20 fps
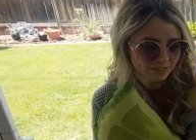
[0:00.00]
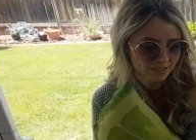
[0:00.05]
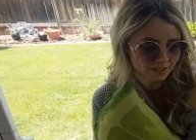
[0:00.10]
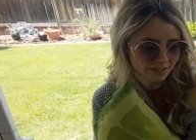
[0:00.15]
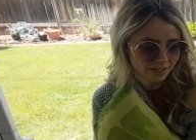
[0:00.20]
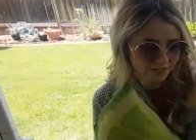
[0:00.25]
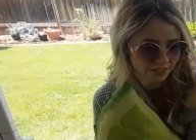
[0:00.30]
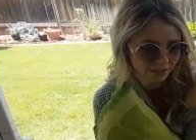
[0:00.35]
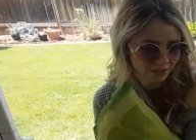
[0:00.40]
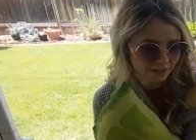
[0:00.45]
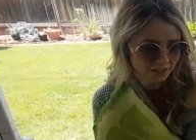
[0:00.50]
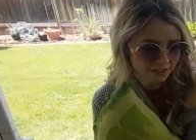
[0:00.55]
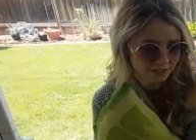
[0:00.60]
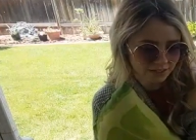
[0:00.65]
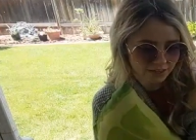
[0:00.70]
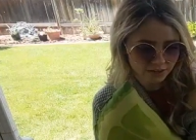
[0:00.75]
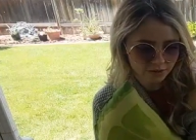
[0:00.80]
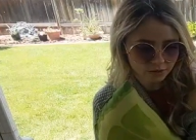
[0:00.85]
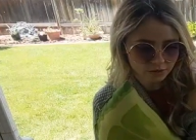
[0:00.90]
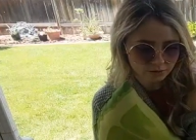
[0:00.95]
Sounds like Gary the
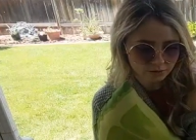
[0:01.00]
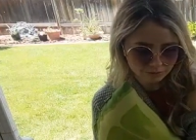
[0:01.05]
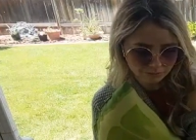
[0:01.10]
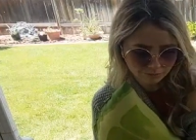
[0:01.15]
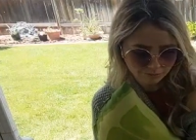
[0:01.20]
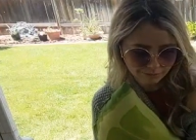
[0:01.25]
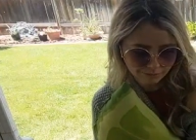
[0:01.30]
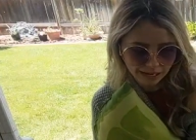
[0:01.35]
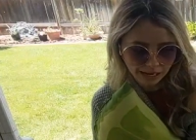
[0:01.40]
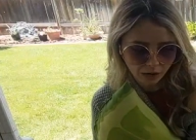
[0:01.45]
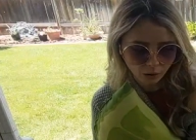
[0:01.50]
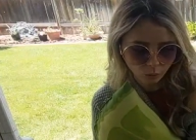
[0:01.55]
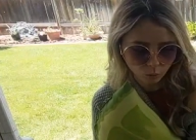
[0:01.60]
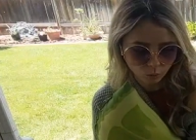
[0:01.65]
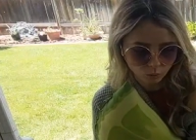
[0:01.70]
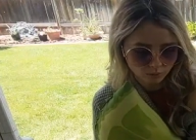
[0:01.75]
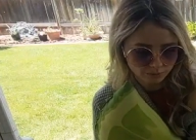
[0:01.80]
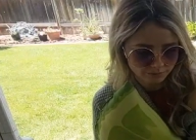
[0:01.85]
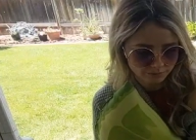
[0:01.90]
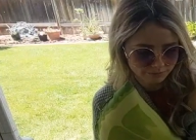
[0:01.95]
Snail.
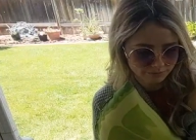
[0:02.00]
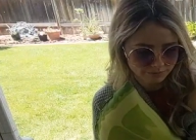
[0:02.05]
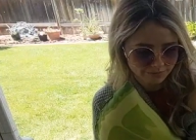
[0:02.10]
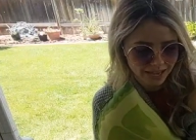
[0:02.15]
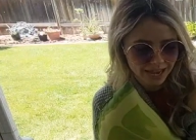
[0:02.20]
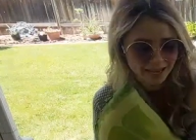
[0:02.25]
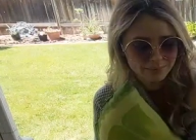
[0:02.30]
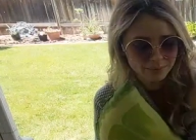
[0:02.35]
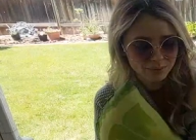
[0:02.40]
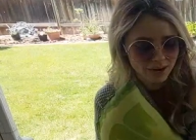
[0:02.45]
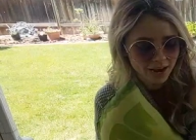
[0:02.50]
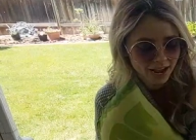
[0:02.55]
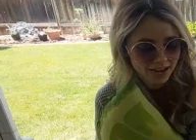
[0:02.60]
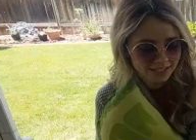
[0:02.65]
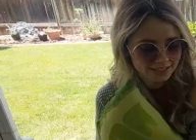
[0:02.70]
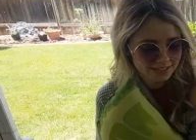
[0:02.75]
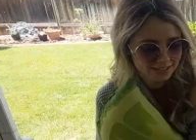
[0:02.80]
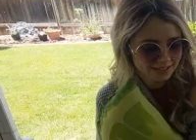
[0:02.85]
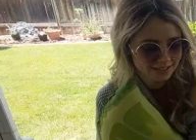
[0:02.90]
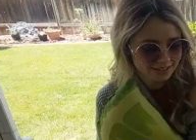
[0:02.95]
Meow. Hi,
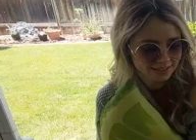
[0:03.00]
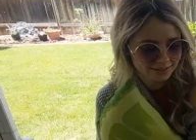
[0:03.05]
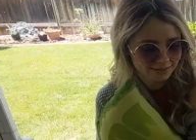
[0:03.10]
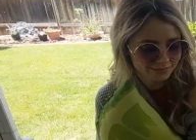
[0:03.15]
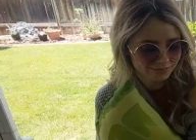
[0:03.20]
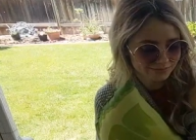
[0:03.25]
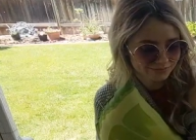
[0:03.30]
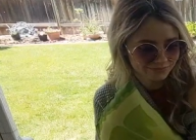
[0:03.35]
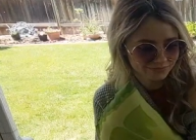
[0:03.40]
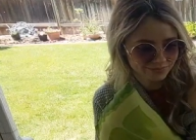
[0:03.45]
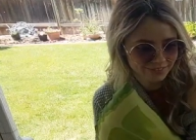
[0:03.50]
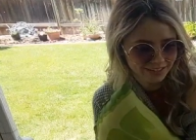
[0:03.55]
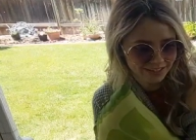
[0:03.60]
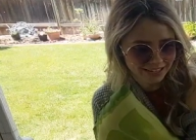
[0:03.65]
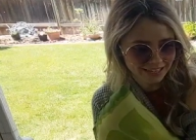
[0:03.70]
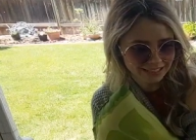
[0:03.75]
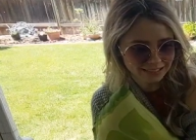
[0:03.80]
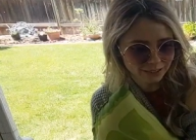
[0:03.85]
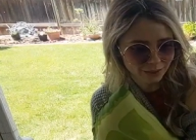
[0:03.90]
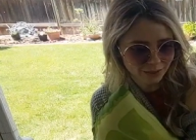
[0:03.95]
Prax.
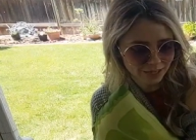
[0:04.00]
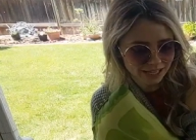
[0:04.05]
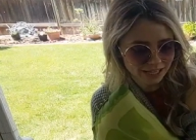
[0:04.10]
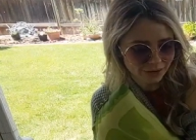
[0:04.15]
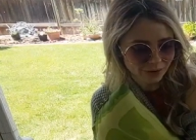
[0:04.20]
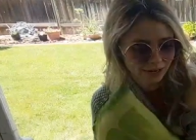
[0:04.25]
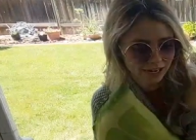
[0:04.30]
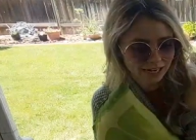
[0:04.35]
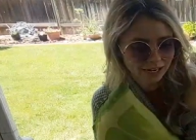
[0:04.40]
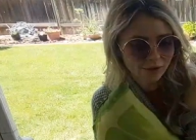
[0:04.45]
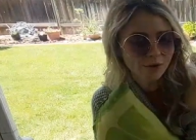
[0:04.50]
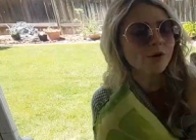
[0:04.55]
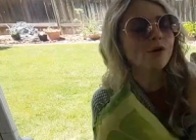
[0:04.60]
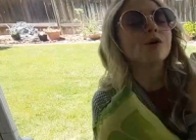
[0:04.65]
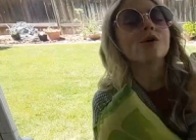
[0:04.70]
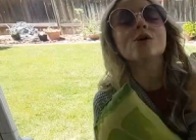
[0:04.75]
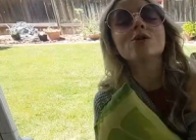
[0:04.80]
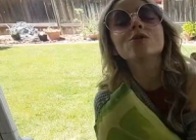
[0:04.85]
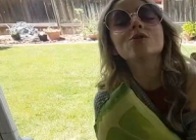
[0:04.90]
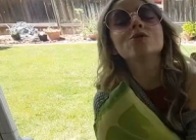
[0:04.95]
Hello, hello,
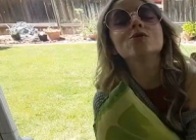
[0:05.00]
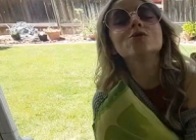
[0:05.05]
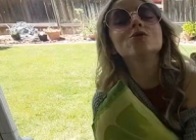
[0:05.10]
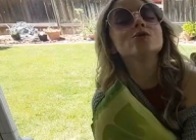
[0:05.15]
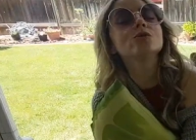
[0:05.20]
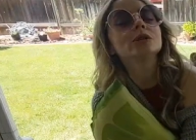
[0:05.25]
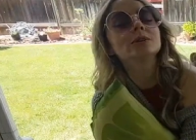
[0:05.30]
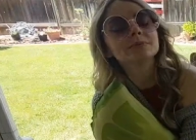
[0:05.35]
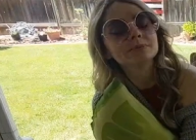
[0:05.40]
hello.